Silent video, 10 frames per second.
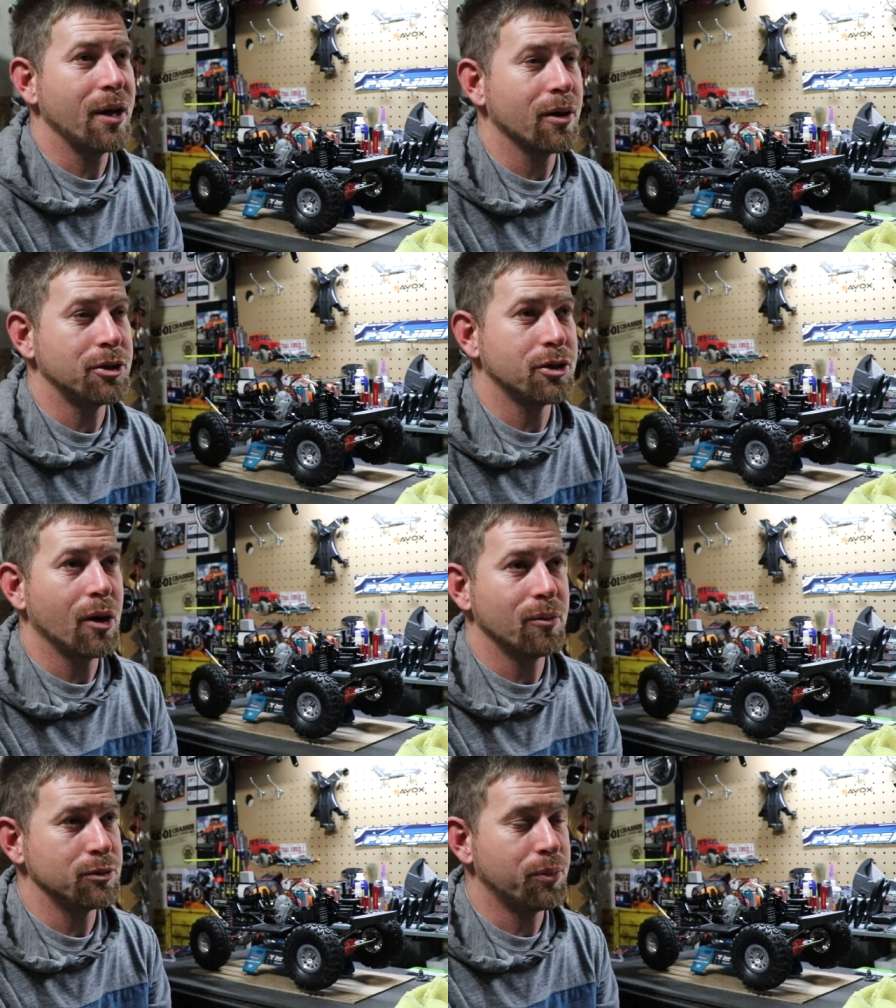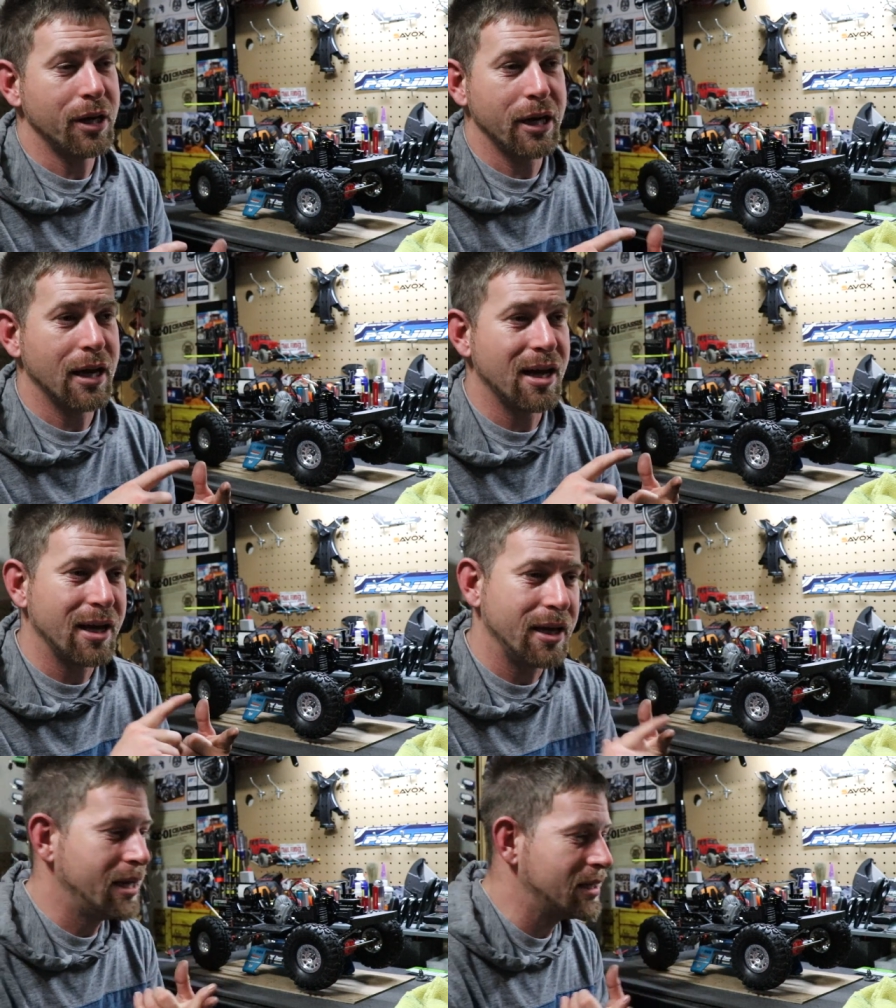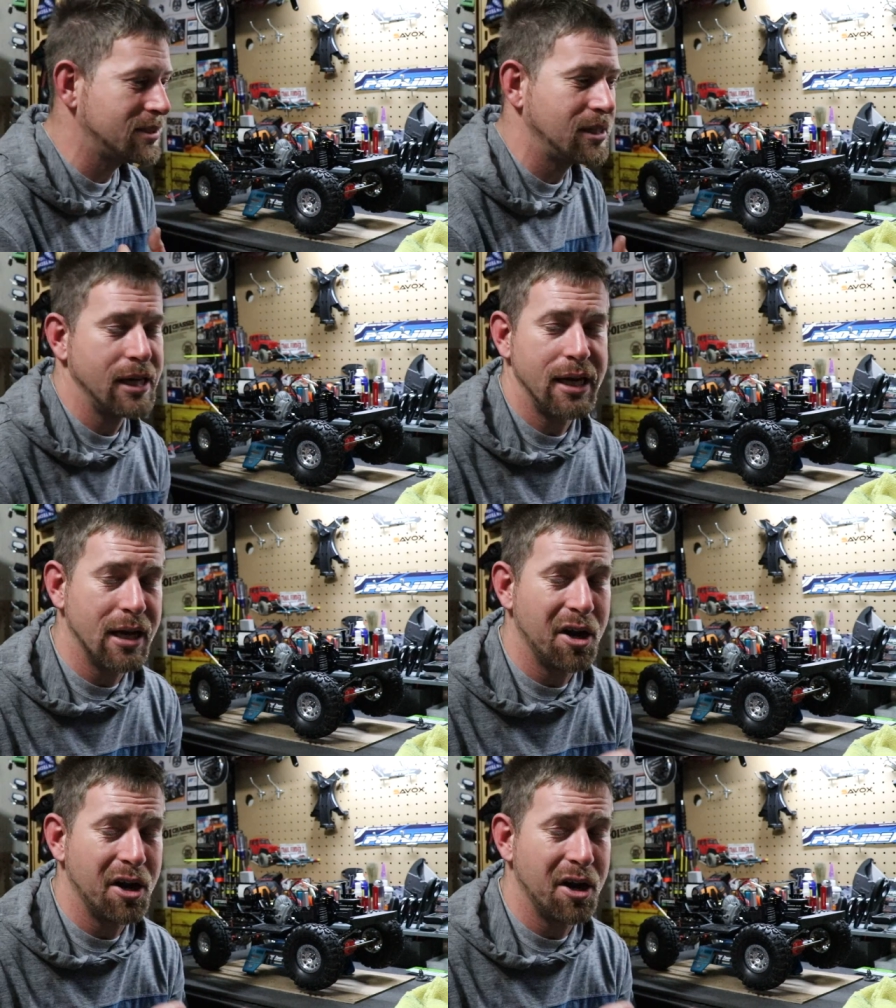to be on the truck was putting in an ESC